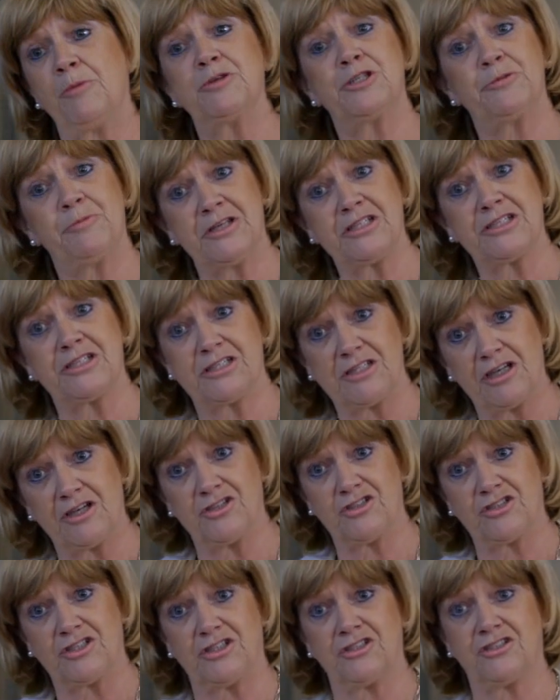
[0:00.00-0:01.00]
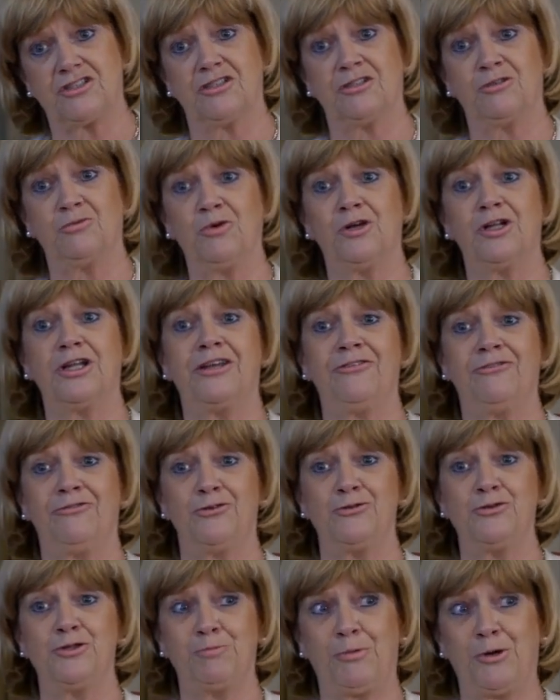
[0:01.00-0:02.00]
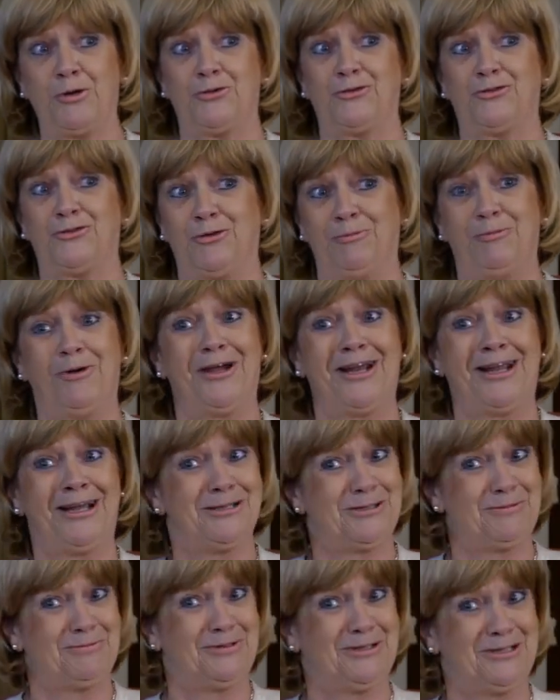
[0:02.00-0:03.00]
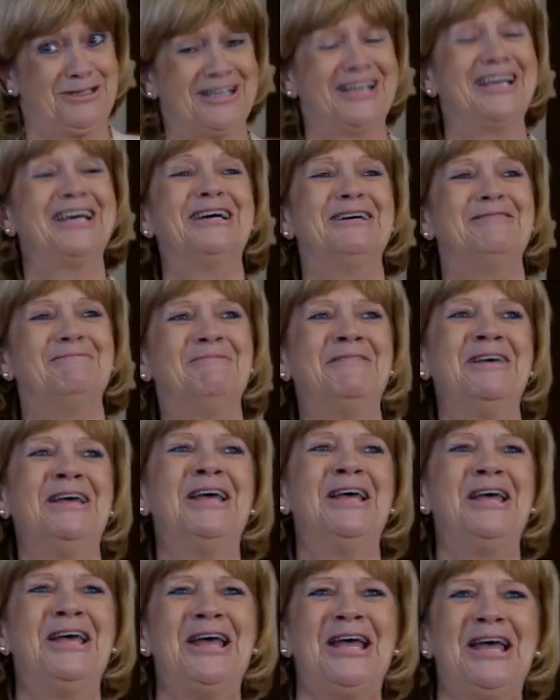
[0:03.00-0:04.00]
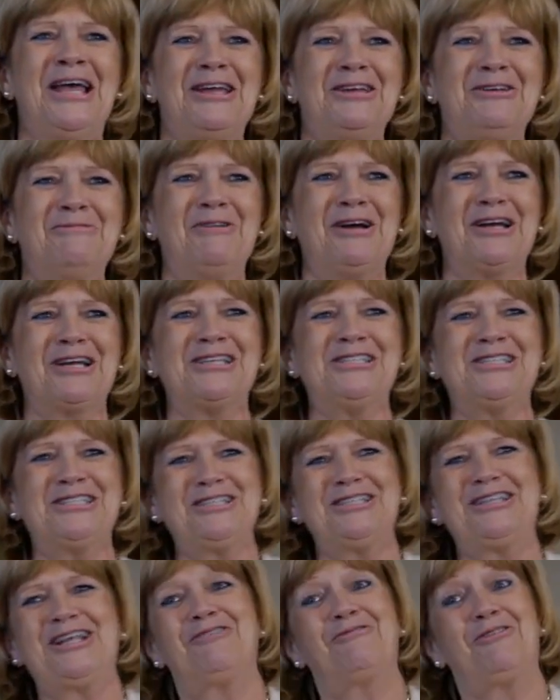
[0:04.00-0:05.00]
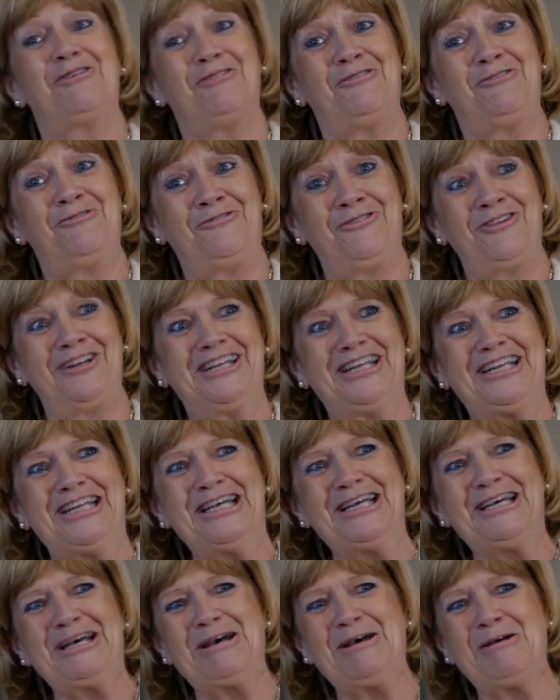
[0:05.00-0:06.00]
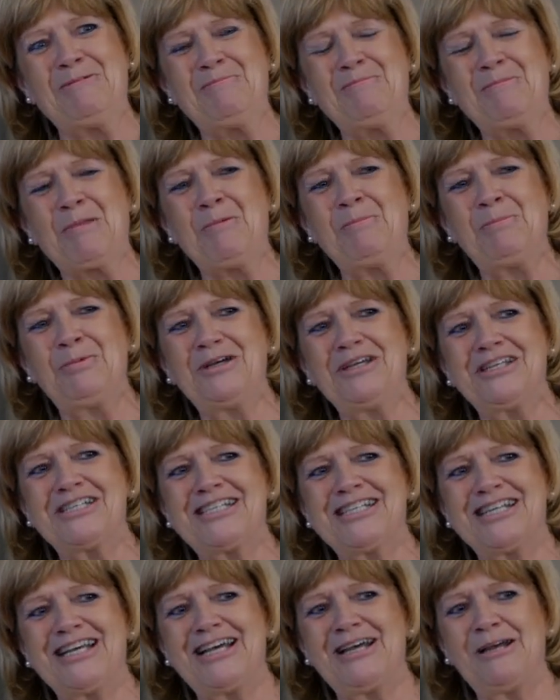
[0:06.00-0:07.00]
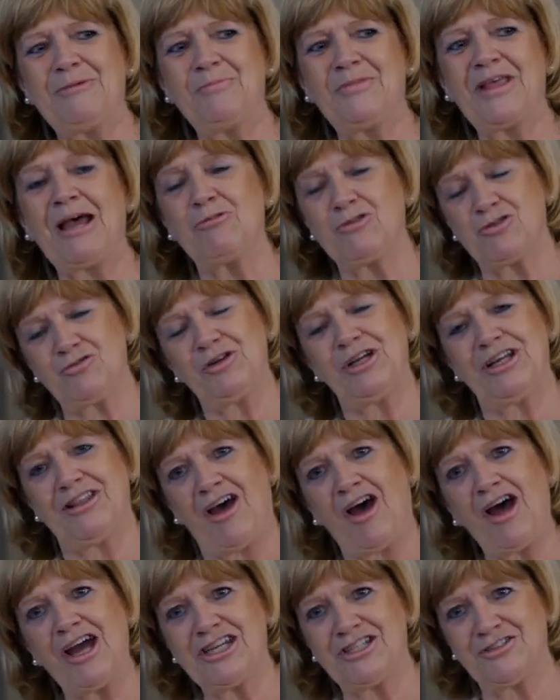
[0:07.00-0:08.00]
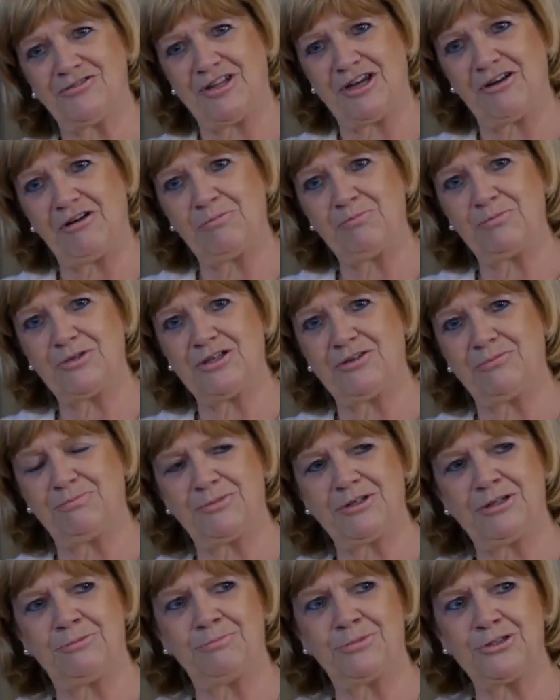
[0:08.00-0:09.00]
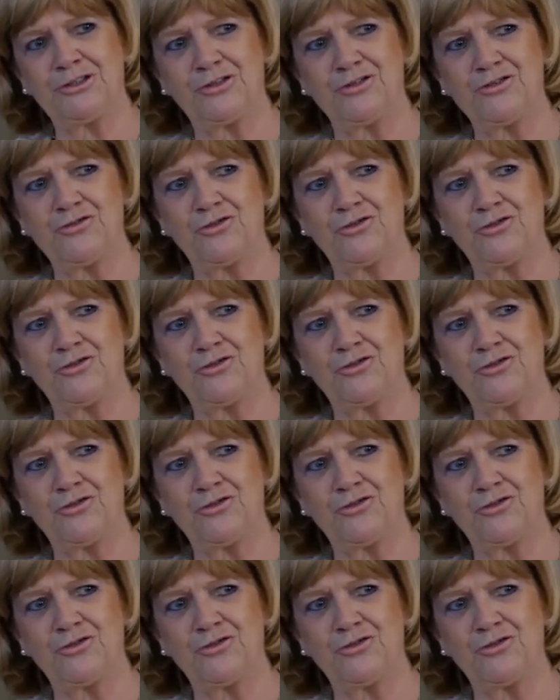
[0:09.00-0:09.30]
a domestic science teacher. Well, if you spoke to my husband, you might consider that rather funny. But that was really the height of their ambitions